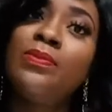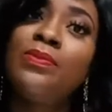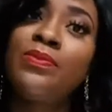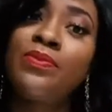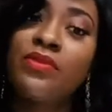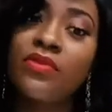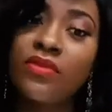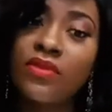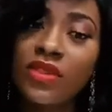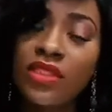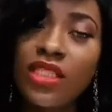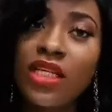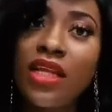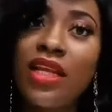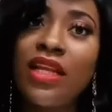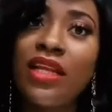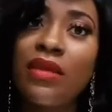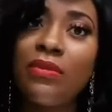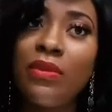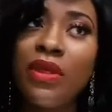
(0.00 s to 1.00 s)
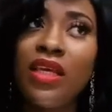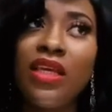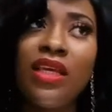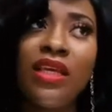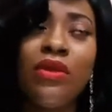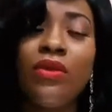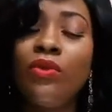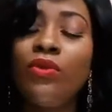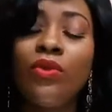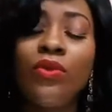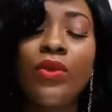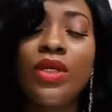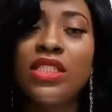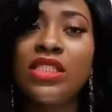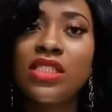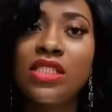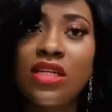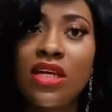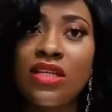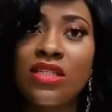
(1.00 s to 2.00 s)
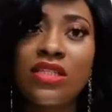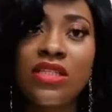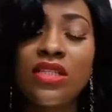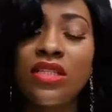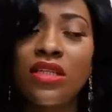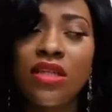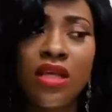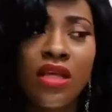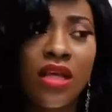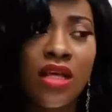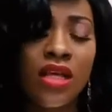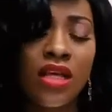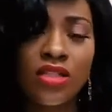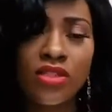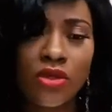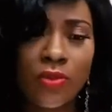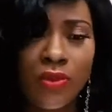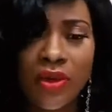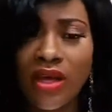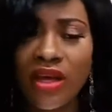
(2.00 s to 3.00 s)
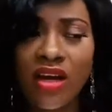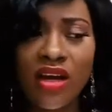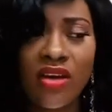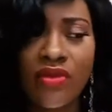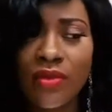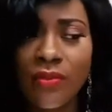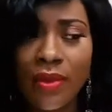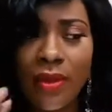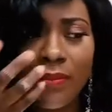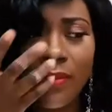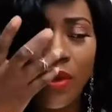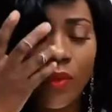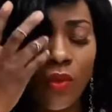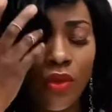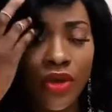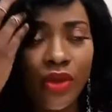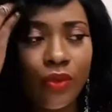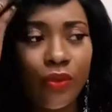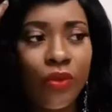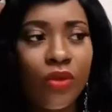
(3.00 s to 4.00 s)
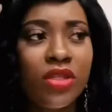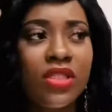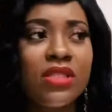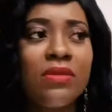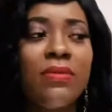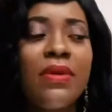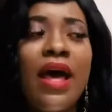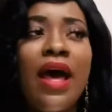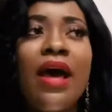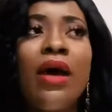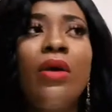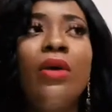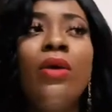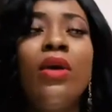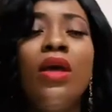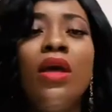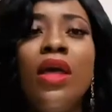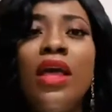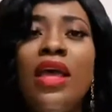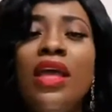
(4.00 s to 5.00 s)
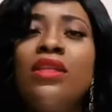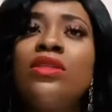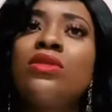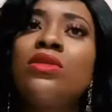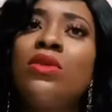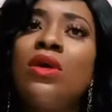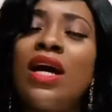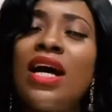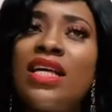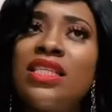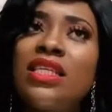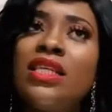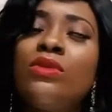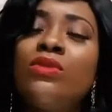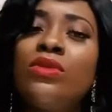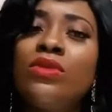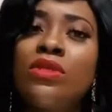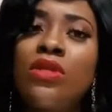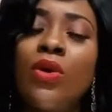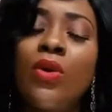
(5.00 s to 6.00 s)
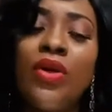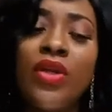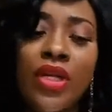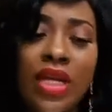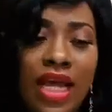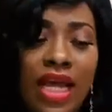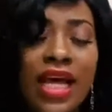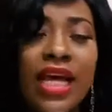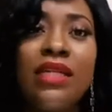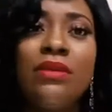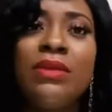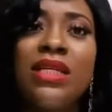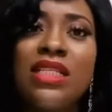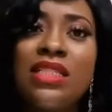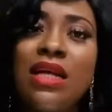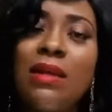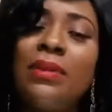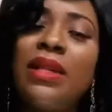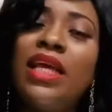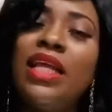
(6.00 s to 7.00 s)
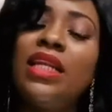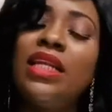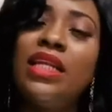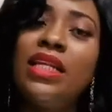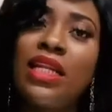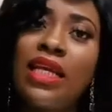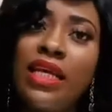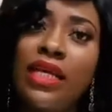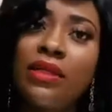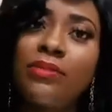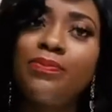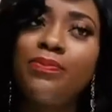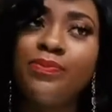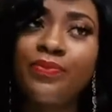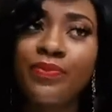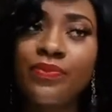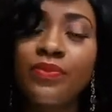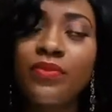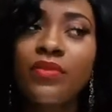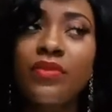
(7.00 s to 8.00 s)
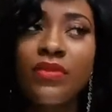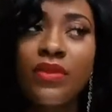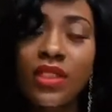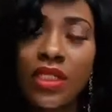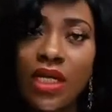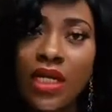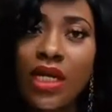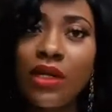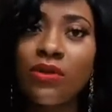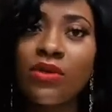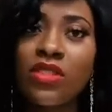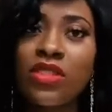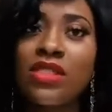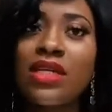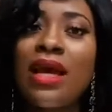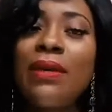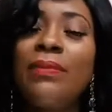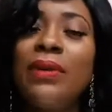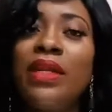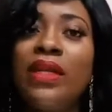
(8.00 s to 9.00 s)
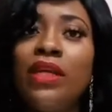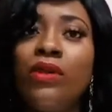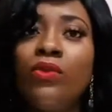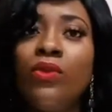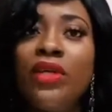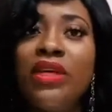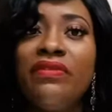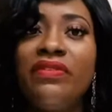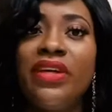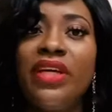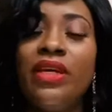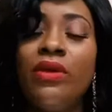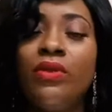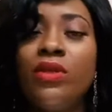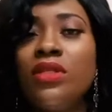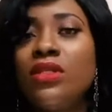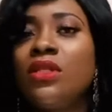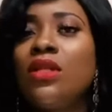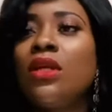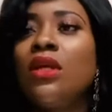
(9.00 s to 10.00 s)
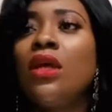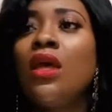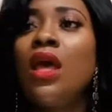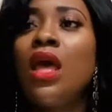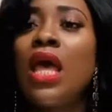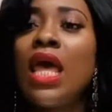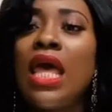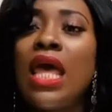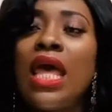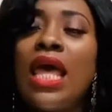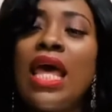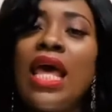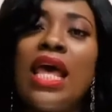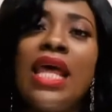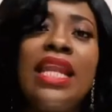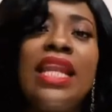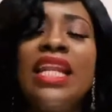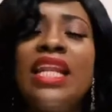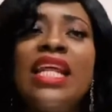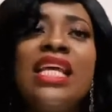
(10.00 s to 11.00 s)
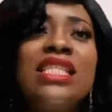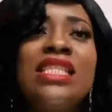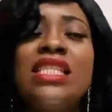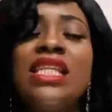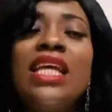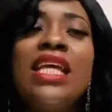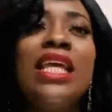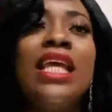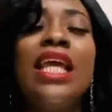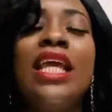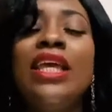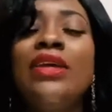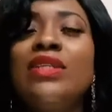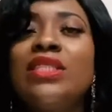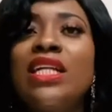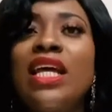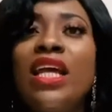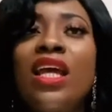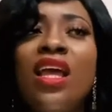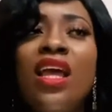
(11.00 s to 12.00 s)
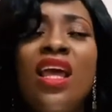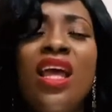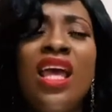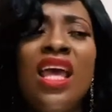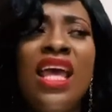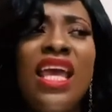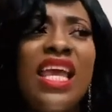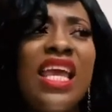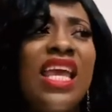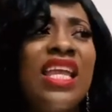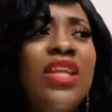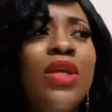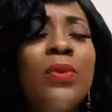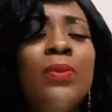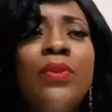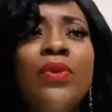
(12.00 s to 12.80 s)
telling me, we were discussing a topic, I can't remember what it was about, and so as he was going, I had my tablet and then I was typing in whatever it was, and the next thing he was like, can you put